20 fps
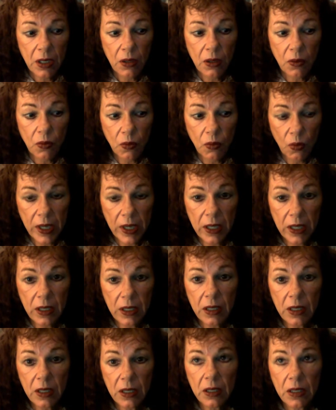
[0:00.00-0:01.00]

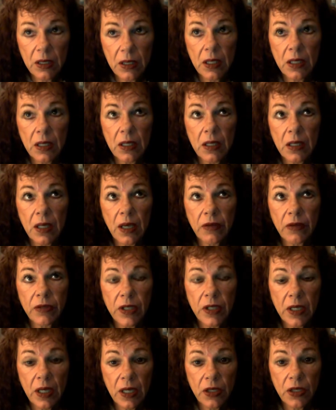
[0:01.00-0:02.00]
when the
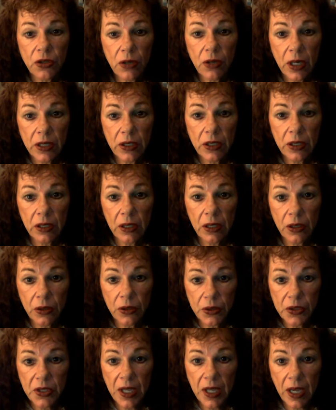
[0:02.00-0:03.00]
FDA tried to
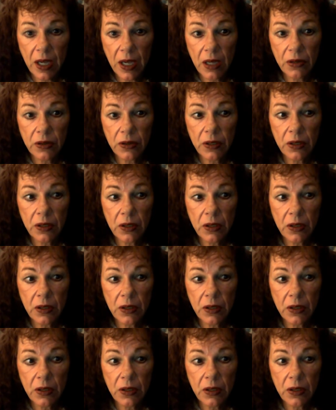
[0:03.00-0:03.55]
close down